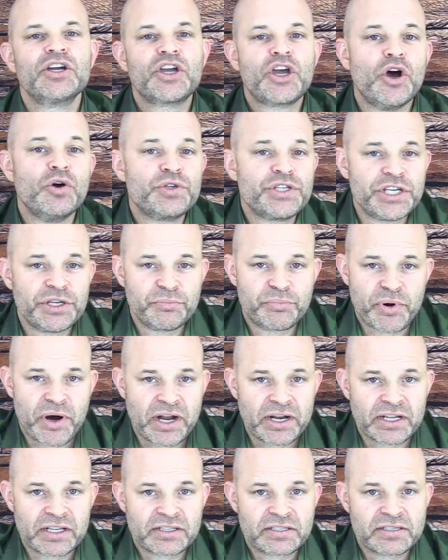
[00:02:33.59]
coaching
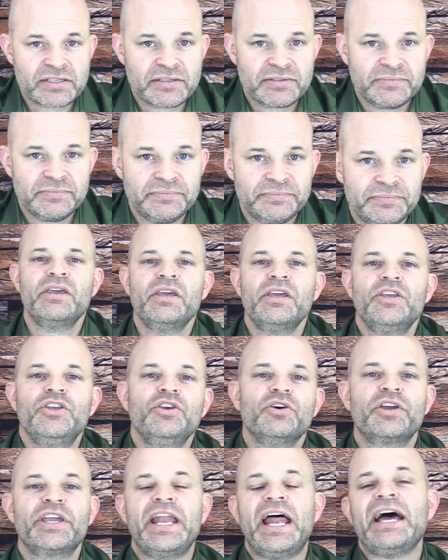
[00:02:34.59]
products.
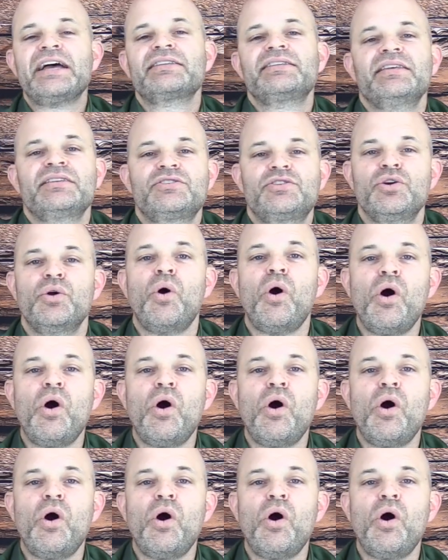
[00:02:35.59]
You'll get access to